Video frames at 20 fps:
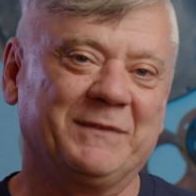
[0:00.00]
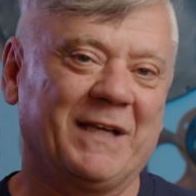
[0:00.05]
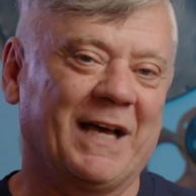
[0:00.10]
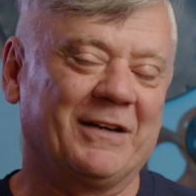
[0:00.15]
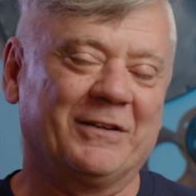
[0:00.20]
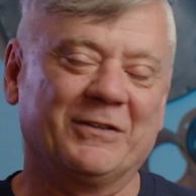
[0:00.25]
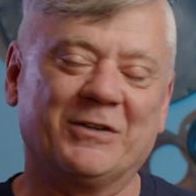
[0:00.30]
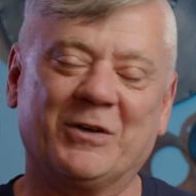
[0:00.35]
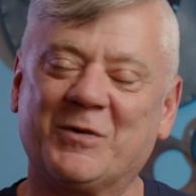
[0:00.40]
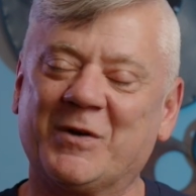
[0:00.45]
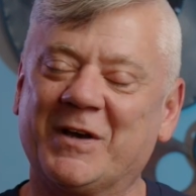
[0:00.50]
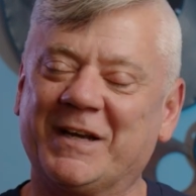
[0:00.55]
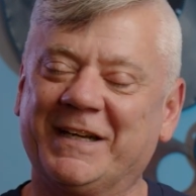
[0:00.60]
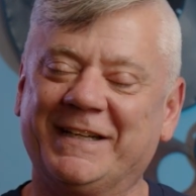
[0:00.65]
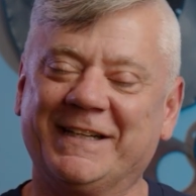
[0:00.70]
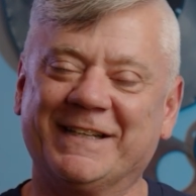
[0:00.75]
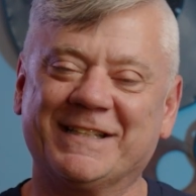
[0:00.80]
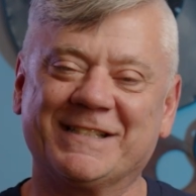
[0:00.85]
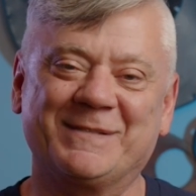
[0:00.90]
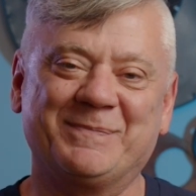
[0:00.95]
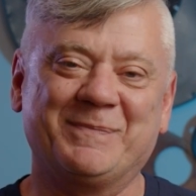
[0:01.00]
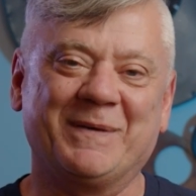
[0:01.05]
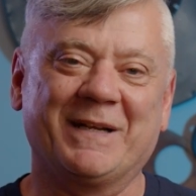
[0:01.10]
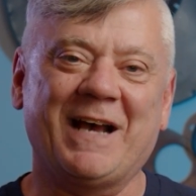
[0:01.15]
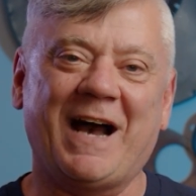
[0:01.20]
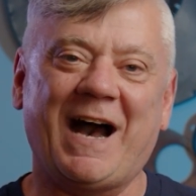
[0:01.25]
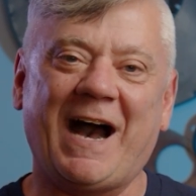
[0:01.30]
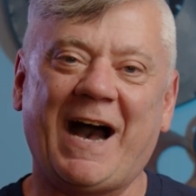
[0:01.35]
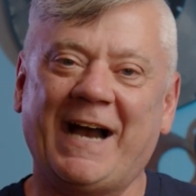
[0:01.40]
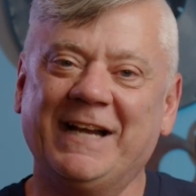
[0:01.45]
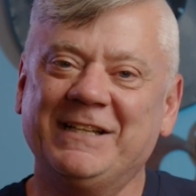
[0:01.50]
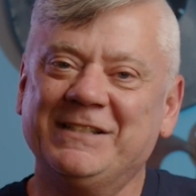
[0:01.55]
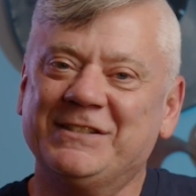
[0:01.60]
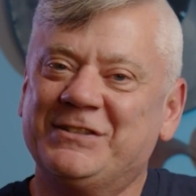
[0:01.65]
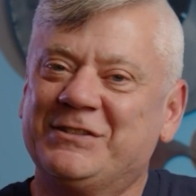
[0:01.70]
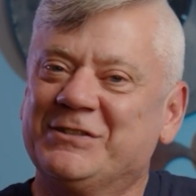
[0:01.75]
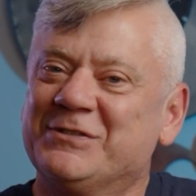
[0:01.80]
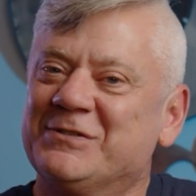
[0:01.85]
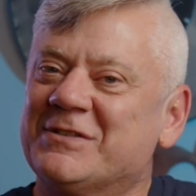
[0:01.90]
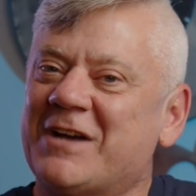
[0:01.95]
I don't know what it is, but I
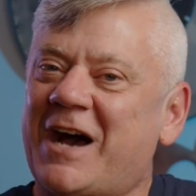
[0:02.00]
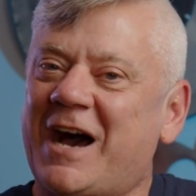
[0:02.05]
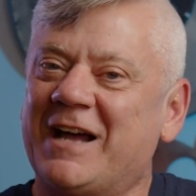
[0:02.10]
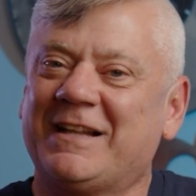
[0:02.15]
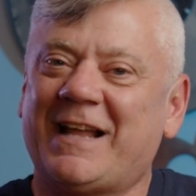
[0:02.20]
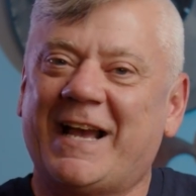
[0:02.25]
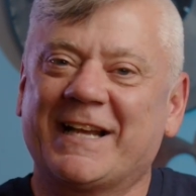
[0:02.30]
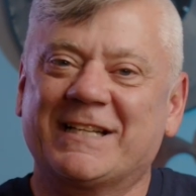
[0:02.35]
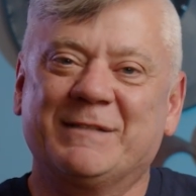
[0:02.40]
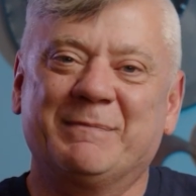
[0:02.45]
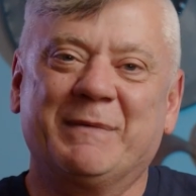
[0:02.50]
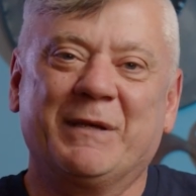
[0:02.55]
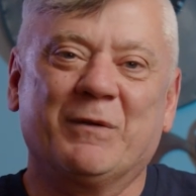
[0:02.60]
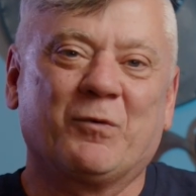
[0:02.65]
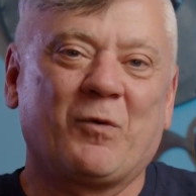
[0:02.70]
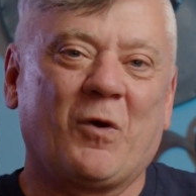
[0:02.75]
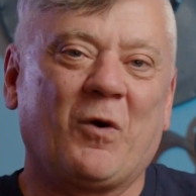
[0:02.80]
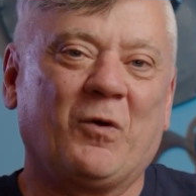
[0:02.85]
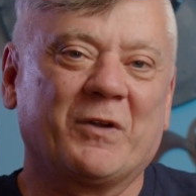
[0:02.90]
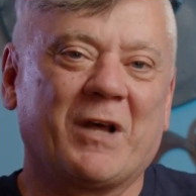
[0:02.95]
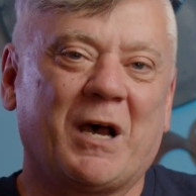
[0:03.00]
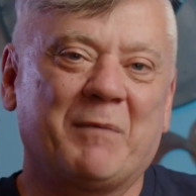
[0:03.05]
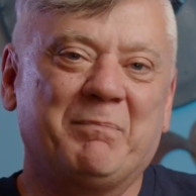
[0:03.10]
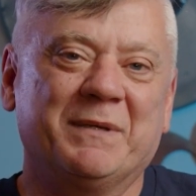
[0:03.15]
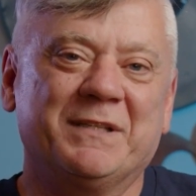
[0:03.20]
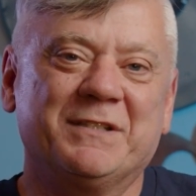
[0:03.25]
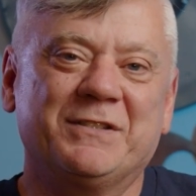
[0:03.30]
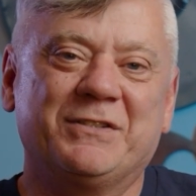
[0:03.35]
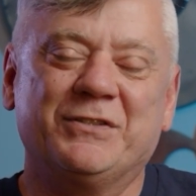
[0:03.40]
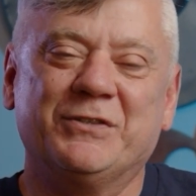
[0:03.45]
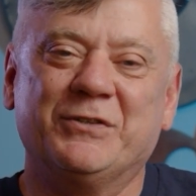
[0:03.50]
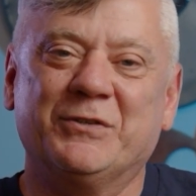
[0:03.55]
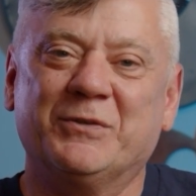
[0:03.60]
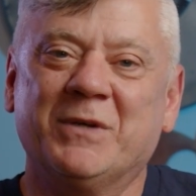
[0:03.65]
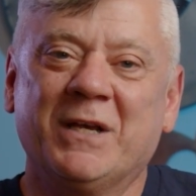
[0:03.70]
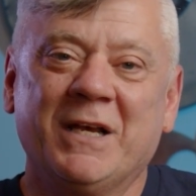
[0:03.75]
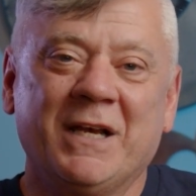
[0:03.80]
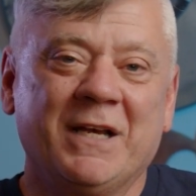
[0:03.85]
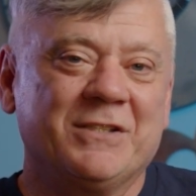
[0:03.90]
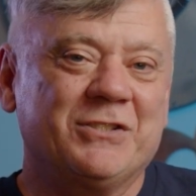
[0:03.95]
just do not like to be rolled up into
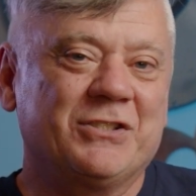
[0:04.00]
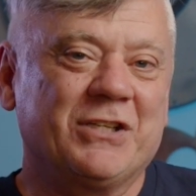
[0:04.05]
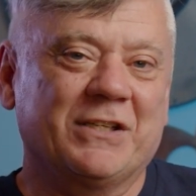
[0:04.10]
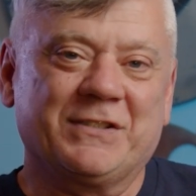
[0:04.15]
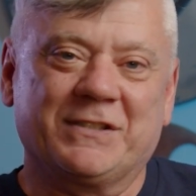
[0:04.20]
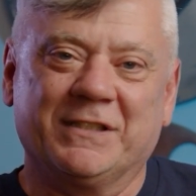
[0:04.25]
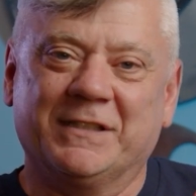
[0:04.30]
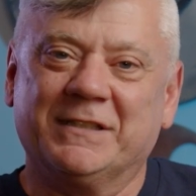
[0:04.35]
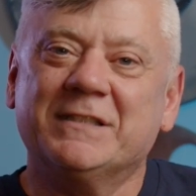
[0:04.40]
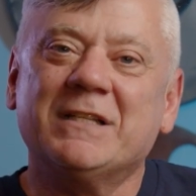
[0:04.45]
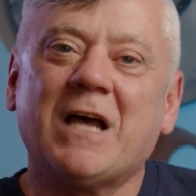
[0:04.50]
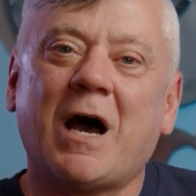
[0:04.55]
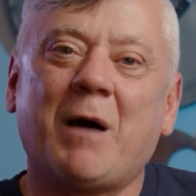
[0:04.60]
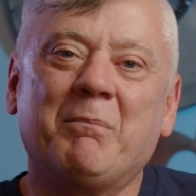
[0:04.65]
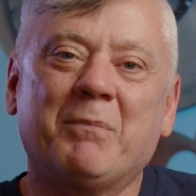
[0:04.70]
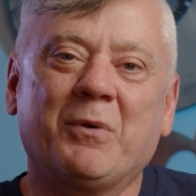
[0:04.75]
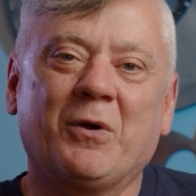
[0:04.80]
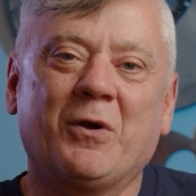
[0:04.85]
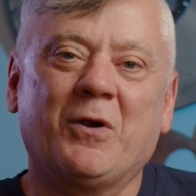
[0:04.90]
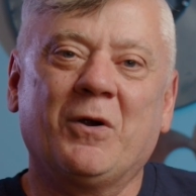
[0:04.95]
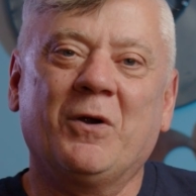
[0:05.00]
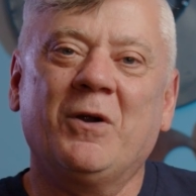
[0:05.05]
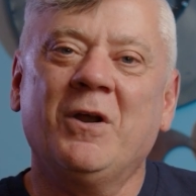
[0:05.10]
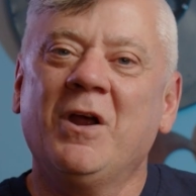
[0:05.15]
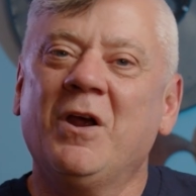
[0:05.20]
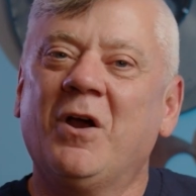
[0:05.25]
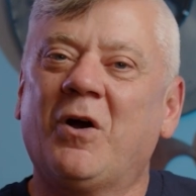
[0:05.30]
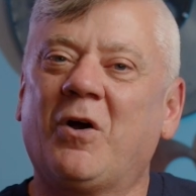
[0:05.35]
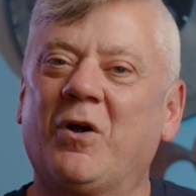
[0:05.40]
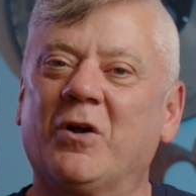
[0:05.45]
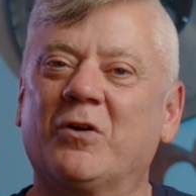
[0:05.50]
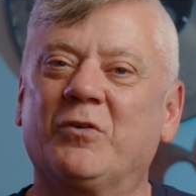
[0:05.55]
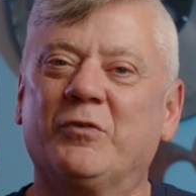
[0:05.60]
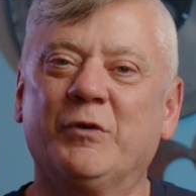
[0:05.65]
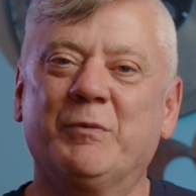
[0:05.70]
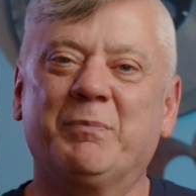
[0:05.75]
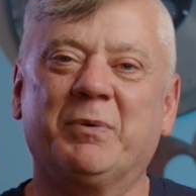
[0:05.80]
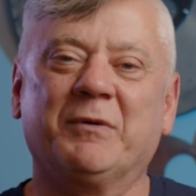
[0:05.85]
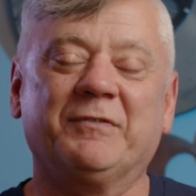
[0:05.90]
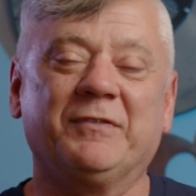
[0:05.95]
just a number or a
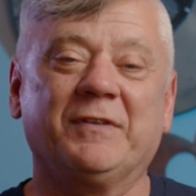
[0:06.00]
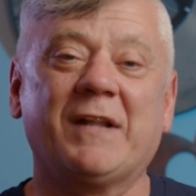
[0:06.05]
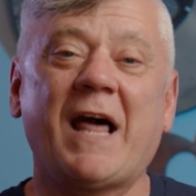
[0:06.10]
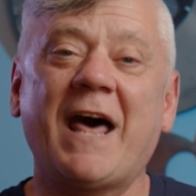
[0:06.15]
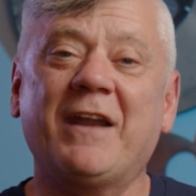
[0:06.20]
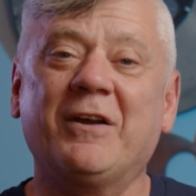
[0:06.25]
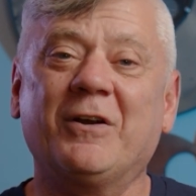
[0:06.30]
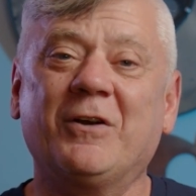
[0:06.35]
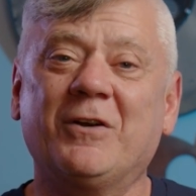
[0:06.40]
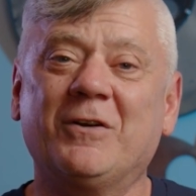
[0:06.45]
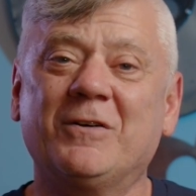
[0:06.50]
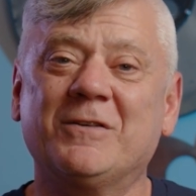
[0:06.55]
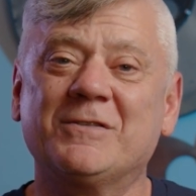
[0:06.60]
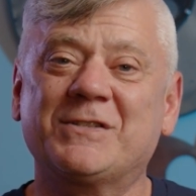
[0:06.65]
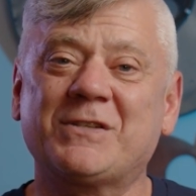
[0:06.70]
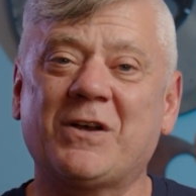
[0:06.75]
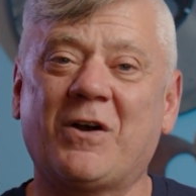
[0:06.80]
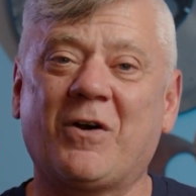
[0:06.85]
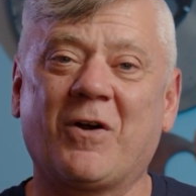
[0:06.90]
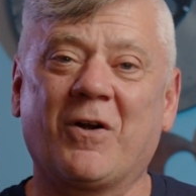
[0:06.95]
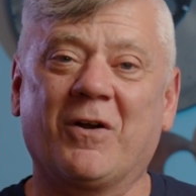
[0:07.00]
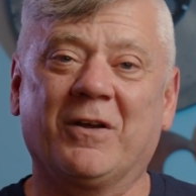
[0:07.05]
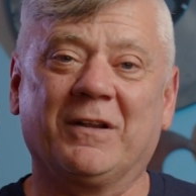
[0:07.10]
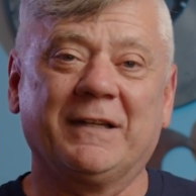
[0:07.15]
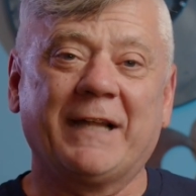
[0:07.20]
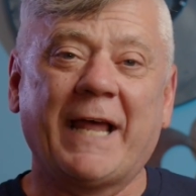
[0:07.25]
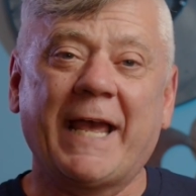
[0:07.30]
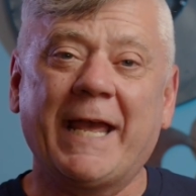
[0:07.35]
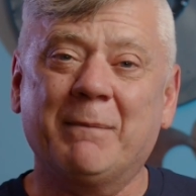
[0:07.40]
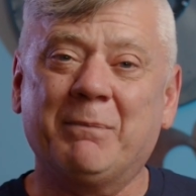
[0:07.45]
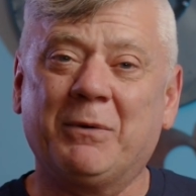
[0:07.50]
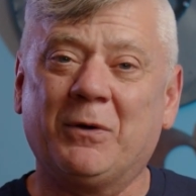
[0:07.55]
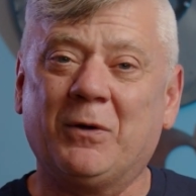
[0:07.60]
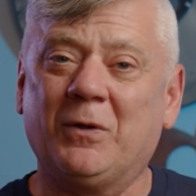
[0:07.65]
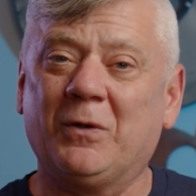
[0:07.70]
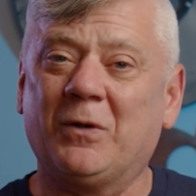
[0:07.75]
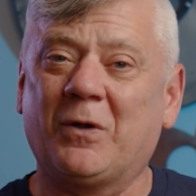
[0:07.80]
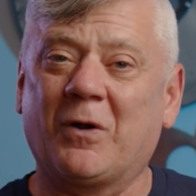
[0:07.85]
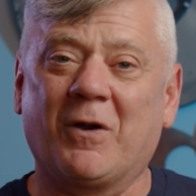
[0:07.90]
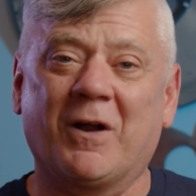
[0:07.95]
group of letters or a
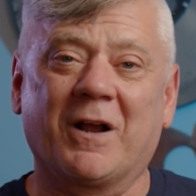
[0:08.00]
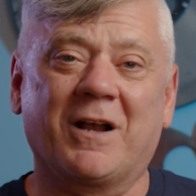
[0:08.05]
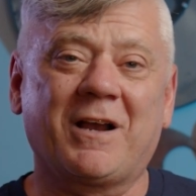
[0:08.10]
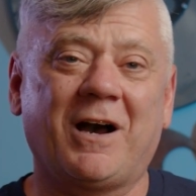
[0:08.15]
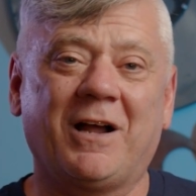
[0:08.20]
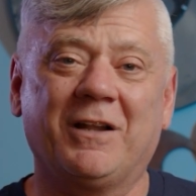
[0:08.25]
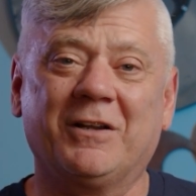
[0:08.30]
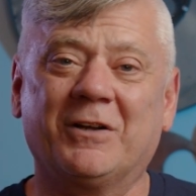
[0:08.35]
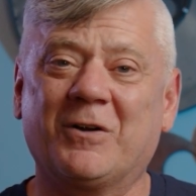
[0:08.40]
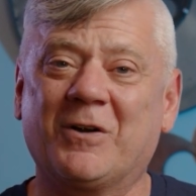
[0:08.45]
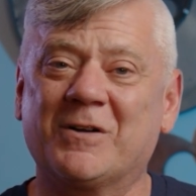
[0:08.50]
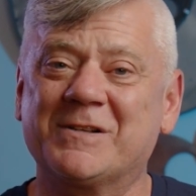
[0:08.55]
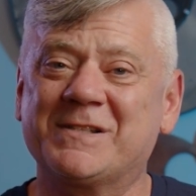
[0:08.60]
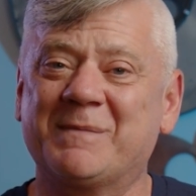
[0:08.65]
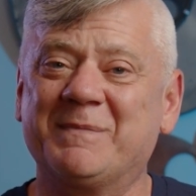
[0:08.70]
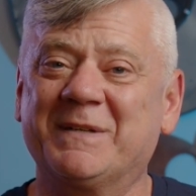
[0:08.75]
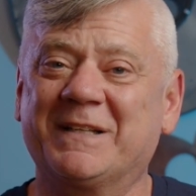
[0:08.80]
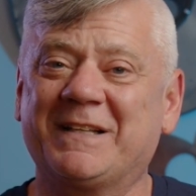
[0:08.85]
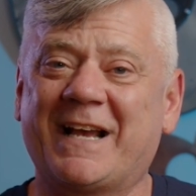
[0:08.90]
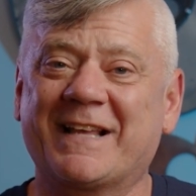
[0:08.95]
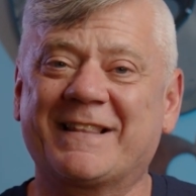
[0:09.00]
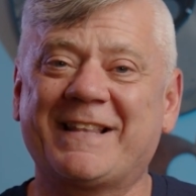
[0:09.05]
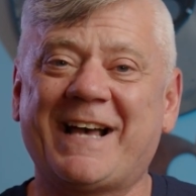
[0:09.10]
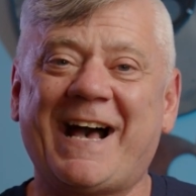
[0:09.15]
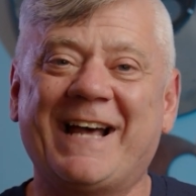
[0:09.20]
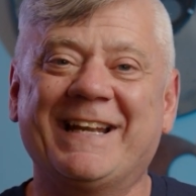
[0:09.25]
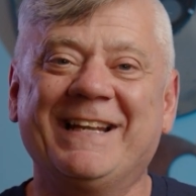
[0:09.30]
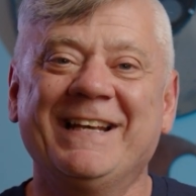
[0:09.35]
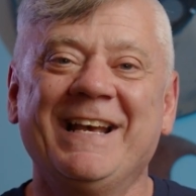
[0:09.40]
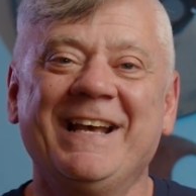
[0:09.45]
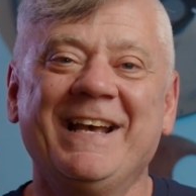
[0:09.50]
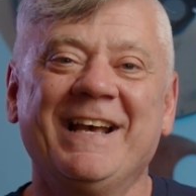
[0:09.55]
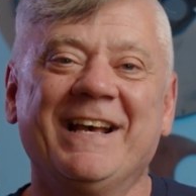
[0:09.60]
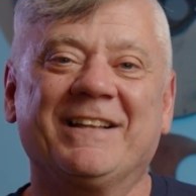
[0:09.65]
label or a color or something like that.